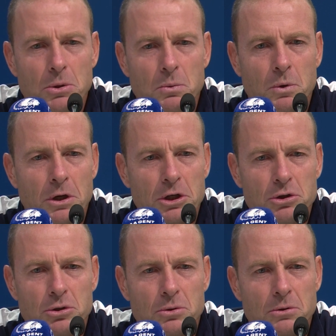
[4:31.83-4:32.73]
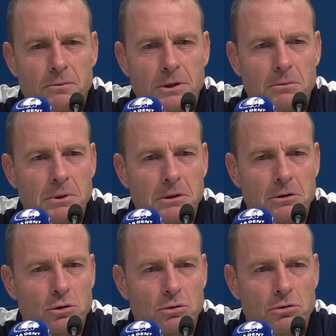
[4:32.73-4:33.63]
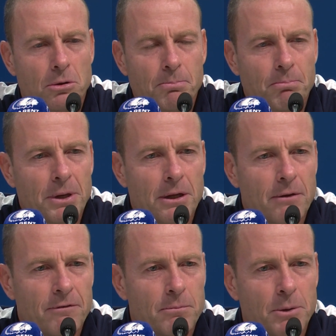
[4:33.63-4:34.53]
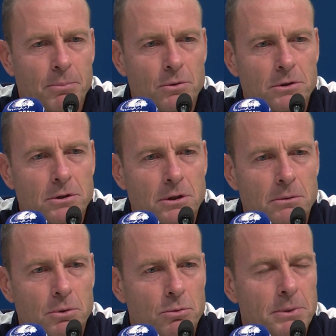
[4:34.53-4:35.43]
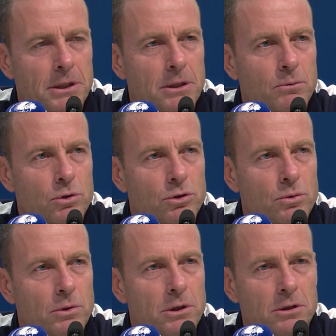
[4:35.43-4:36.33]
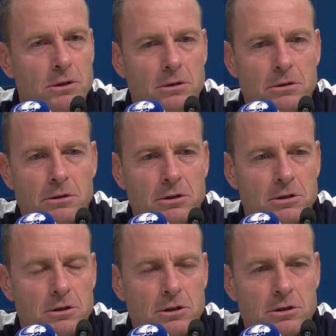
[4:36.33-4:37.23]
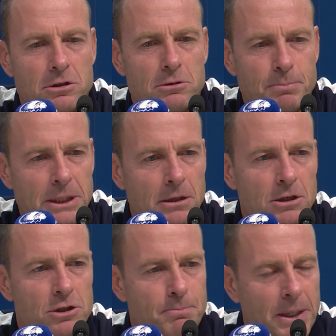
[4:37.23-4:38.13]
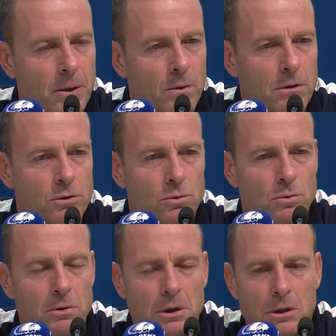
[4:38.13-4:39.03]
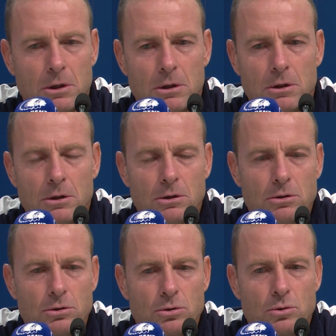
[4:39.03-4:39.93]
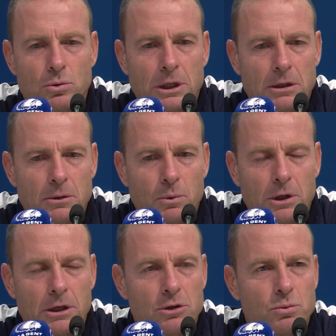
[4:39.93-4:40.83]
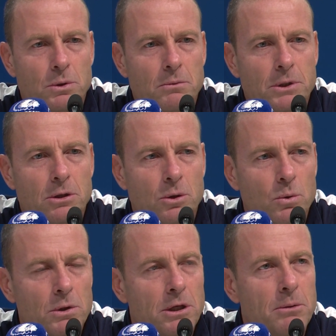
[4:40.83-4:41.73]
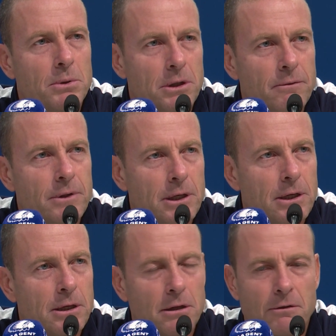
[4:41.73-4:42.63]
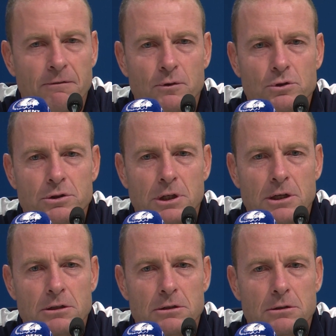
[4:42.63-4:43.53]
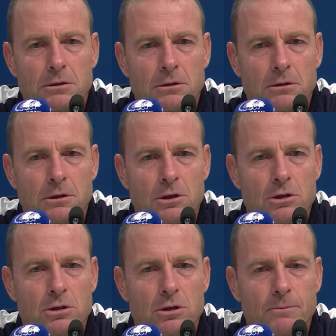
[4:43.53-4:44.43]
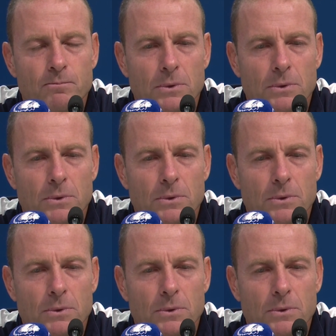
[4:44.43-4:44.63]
running duel with the top player from the Bundesliga, Broma. He was using his speed, his power to get the 1-against-1 with the goalkeeper. Even there, he had the first chance. He's